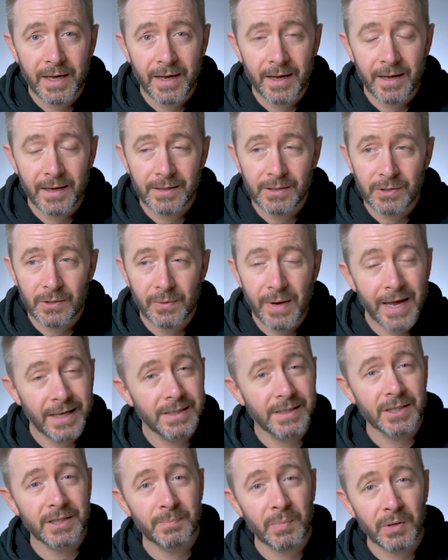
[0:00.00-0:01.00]
Uh, so
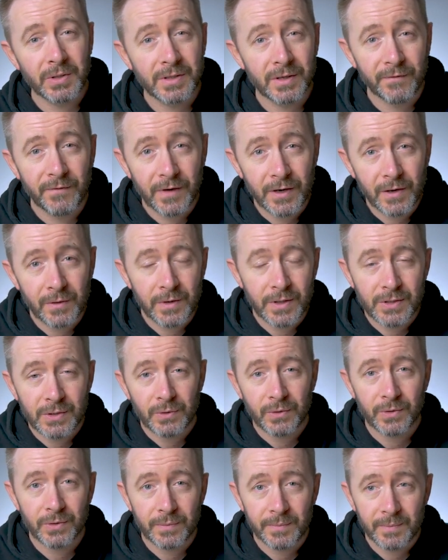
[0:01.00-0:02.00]
hence the sponsored video you
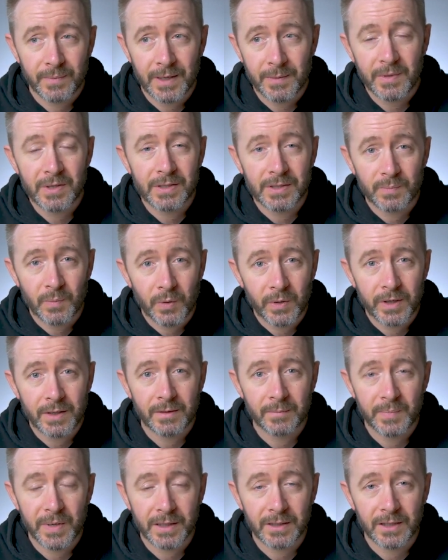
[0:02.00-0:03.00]
saw maybe this morning,
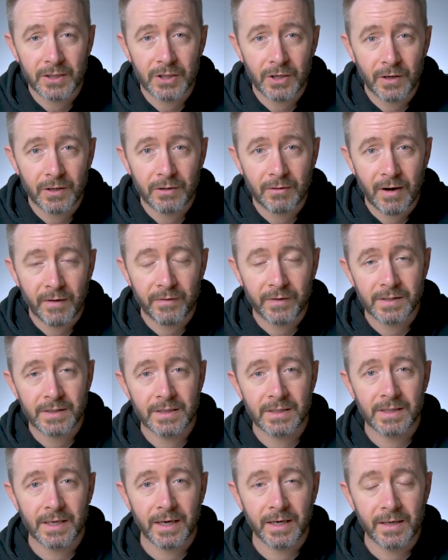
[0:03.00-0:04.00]
picture chart, graphics
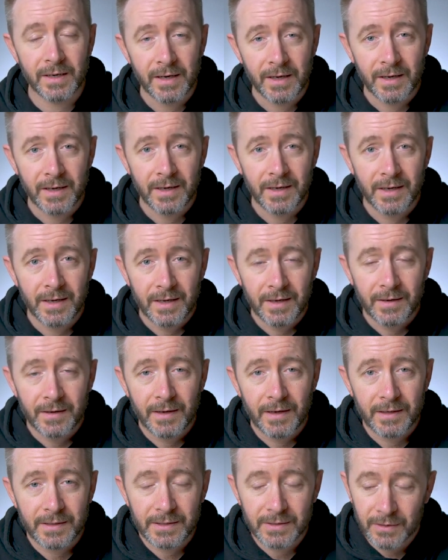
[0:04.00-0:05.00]
design,
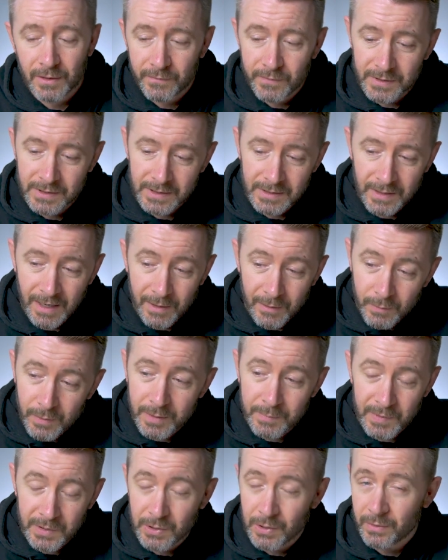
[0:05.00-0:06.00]
a service. I only
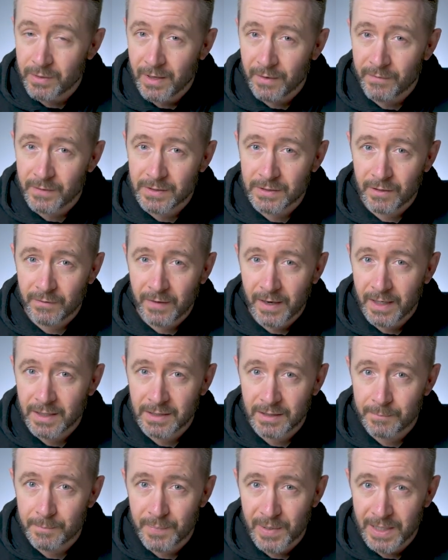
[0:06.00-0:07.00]
be doing that for stuff I
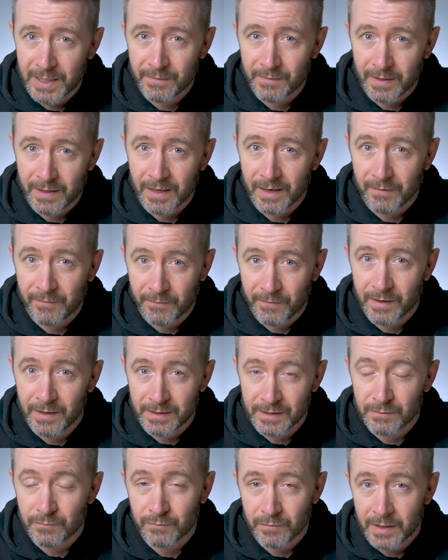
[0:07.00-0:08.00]
actually believe in and I feel
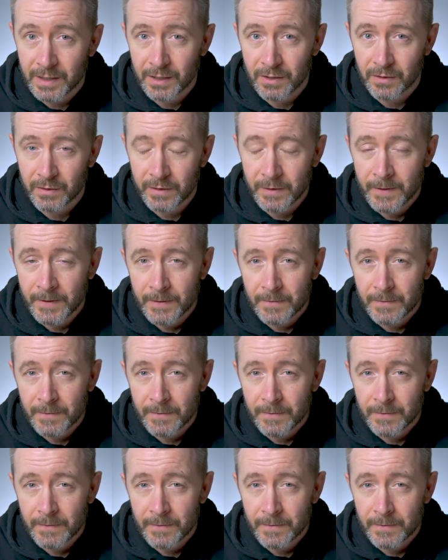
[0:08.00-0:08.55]
is really good.